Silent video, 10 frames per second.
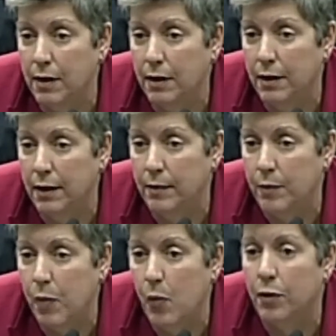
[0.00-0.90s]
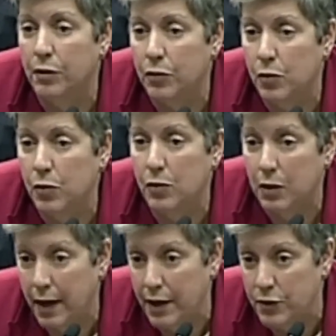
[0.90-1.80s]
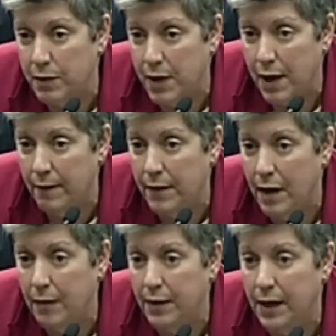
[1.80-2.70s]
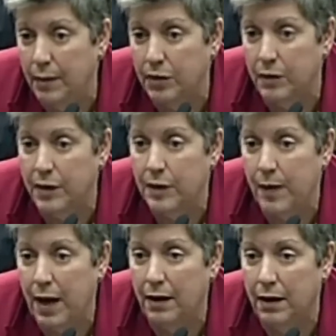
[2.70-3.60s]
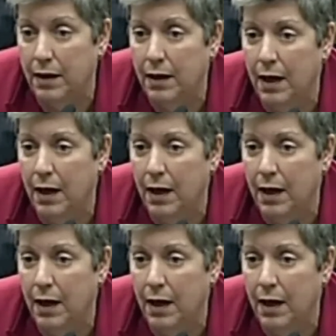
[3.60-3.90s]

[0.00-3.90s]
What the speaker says: an important tool, as we have now been able to expand it,